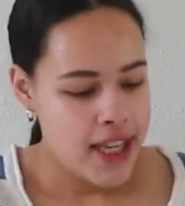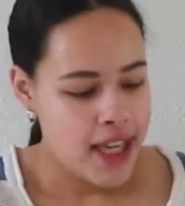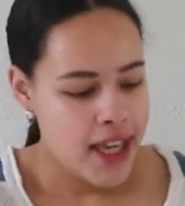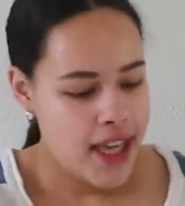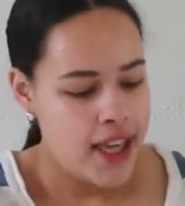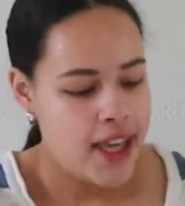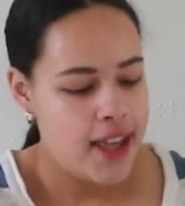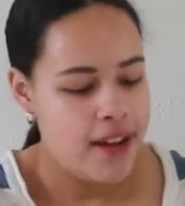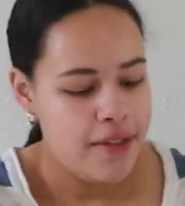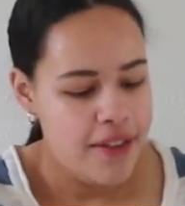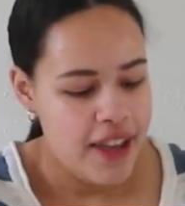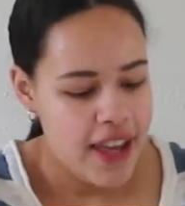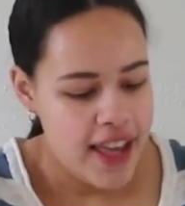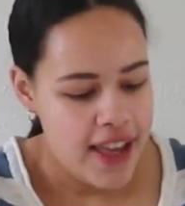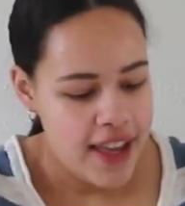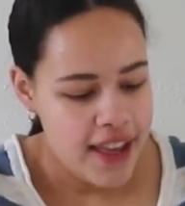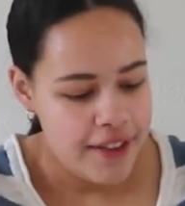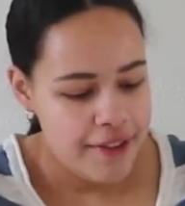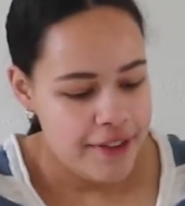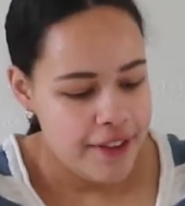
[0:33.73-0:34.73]
and we
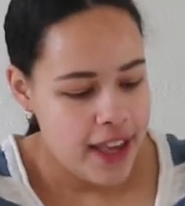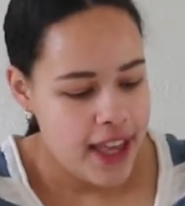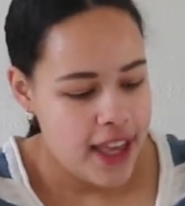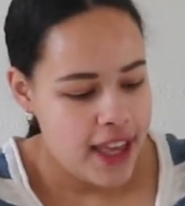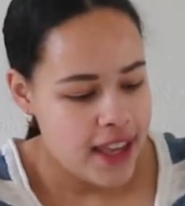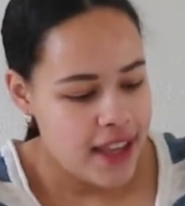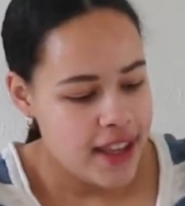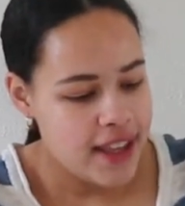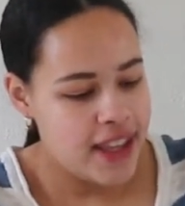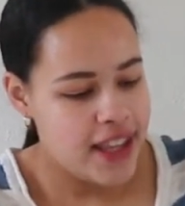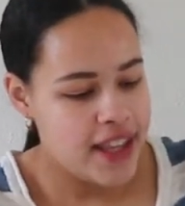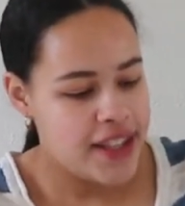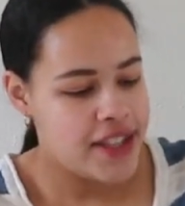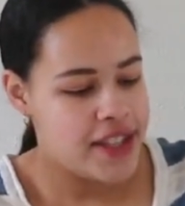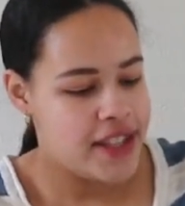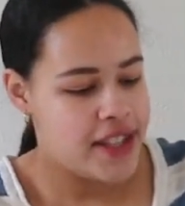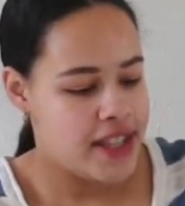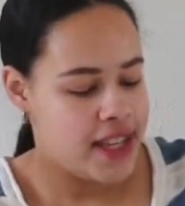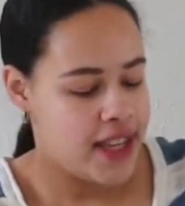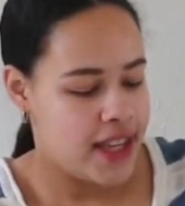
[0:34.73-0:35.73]
have a
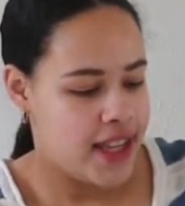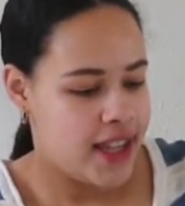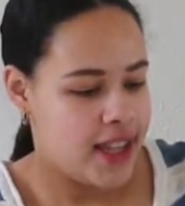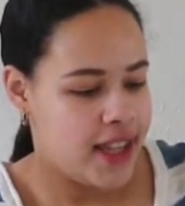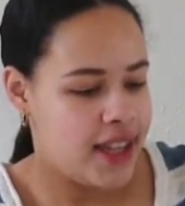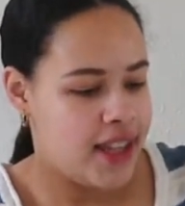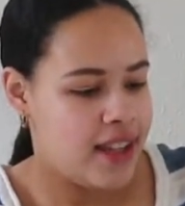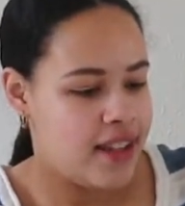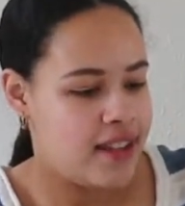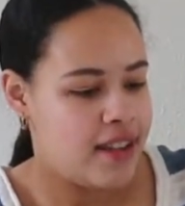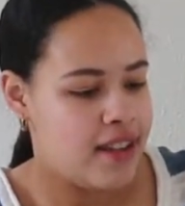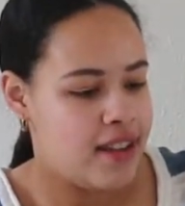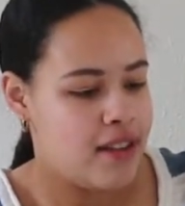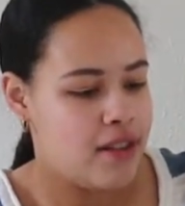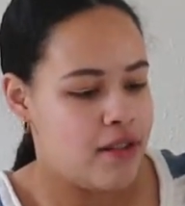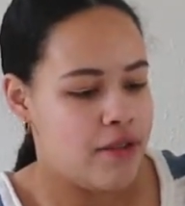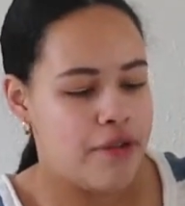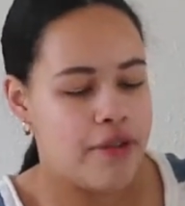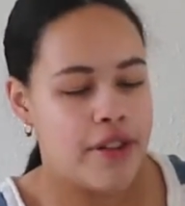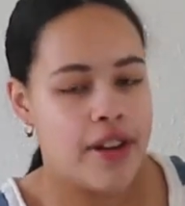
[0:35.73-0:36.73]
quiche tin
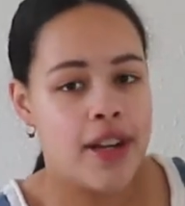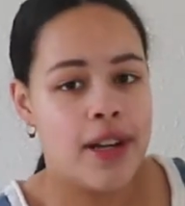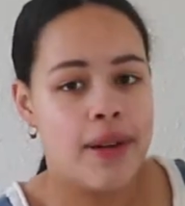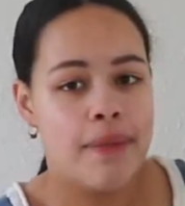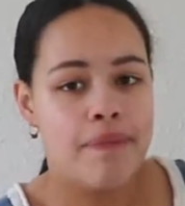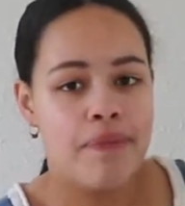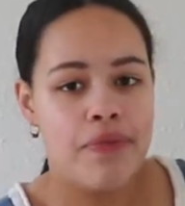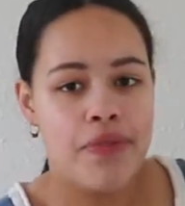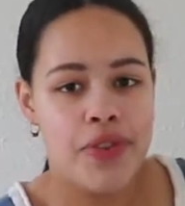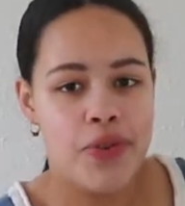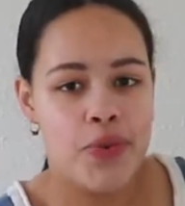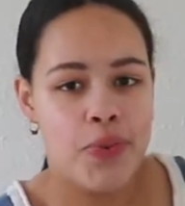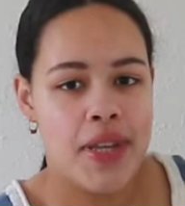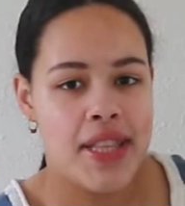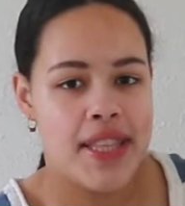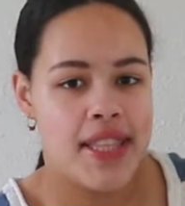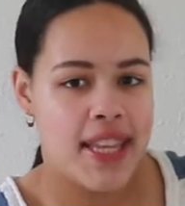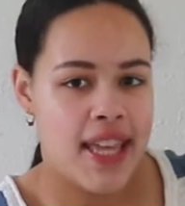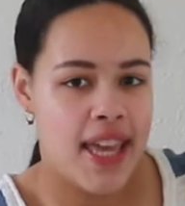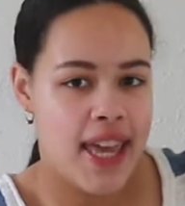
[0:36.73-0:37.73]
from
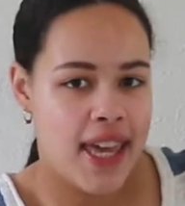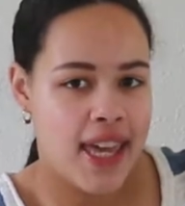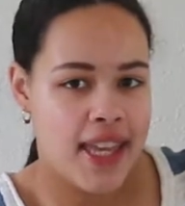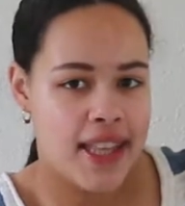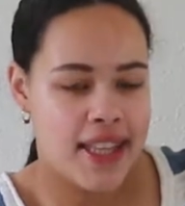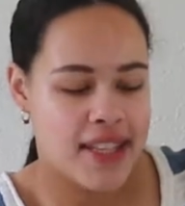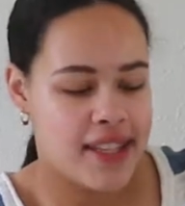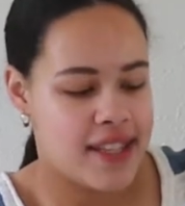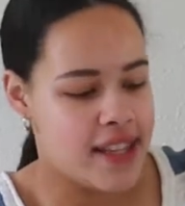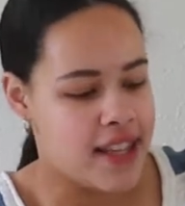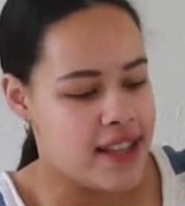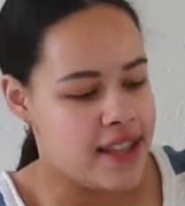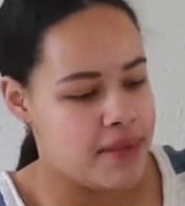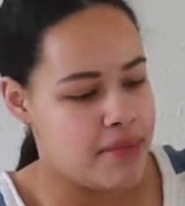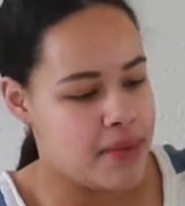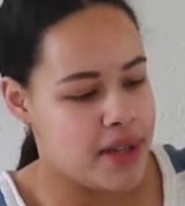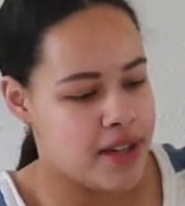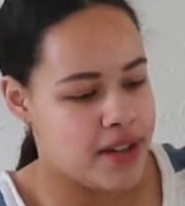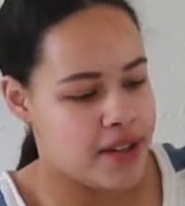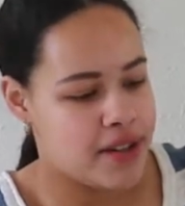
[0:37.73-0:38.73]
28
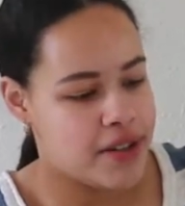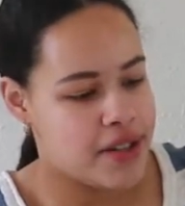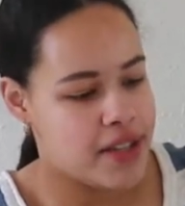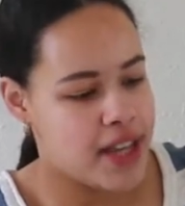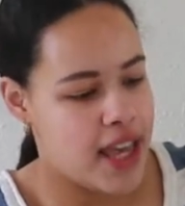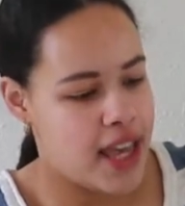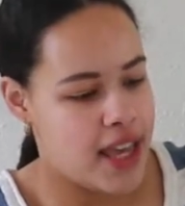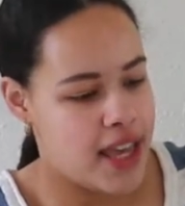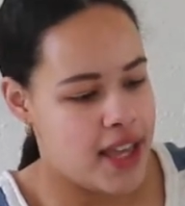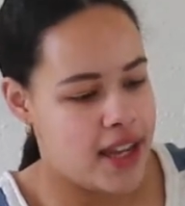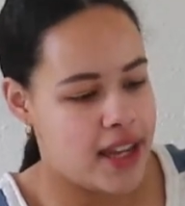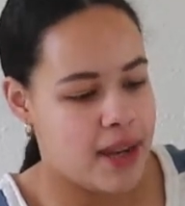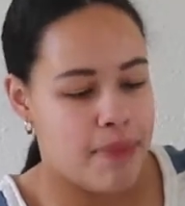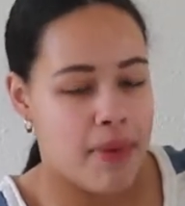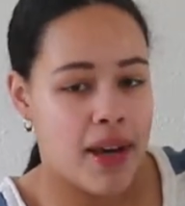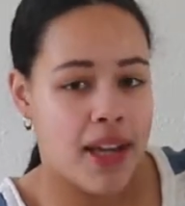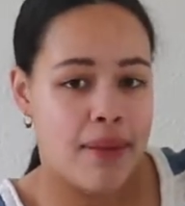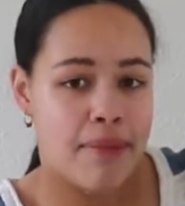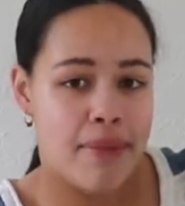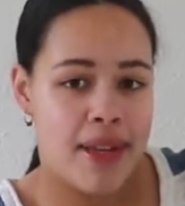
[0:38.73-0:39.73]
centimeters, and the
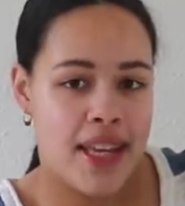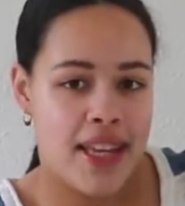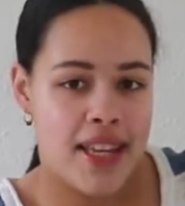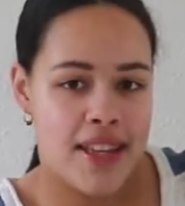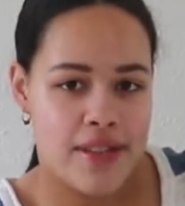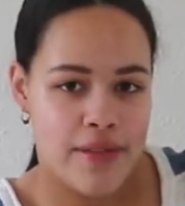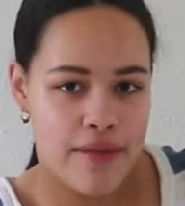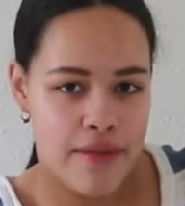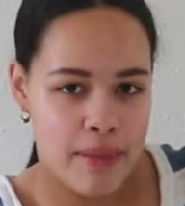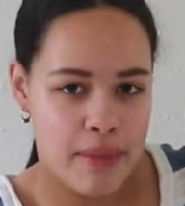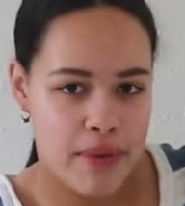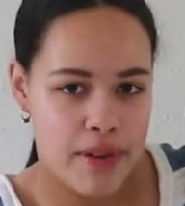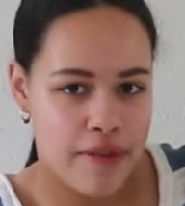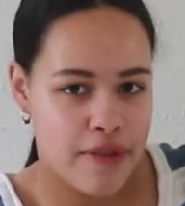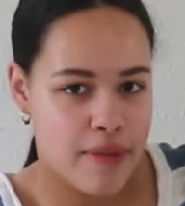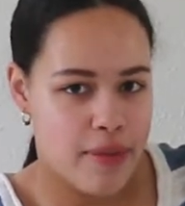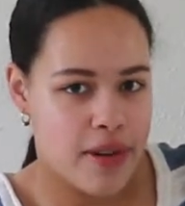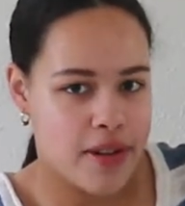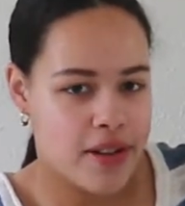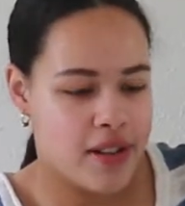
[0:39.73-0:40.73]
bottom is
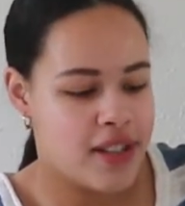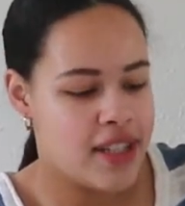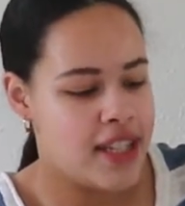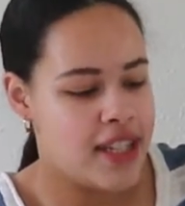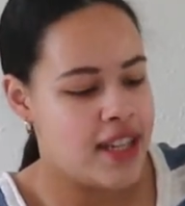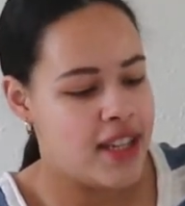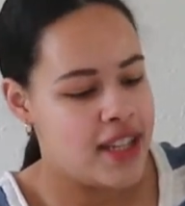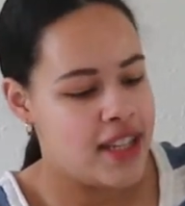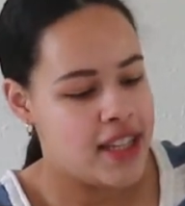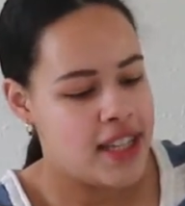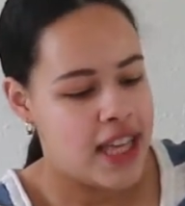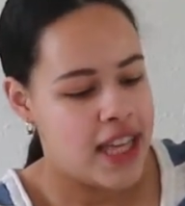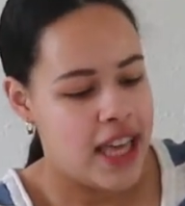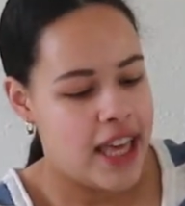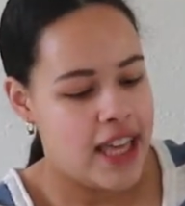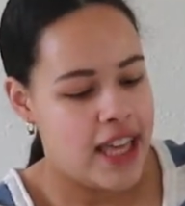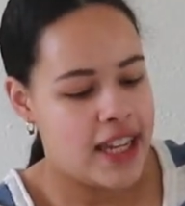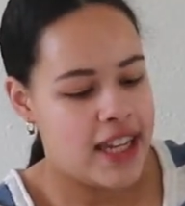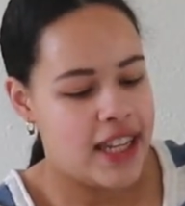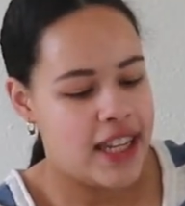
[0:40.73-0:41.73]
removable,
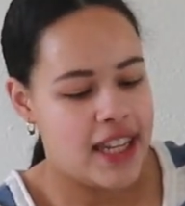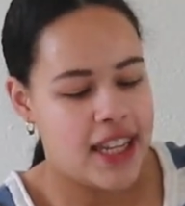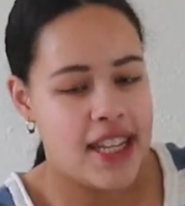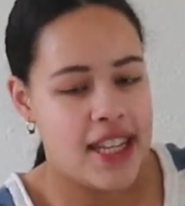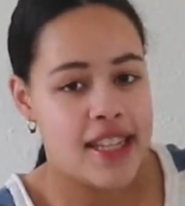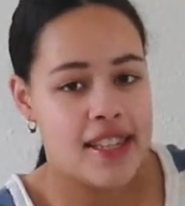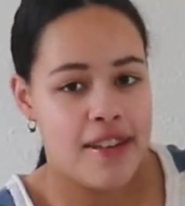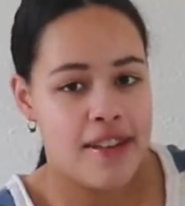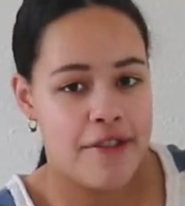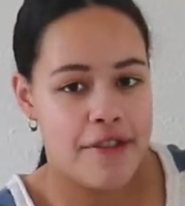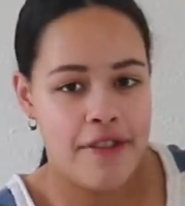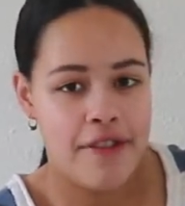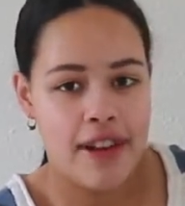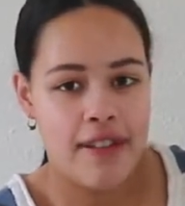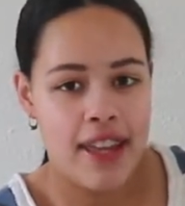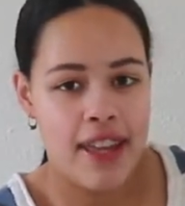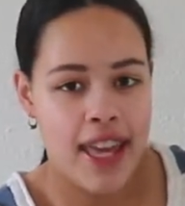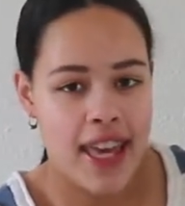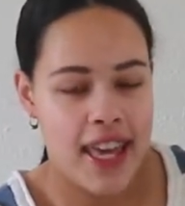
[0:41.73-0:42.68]
and that is very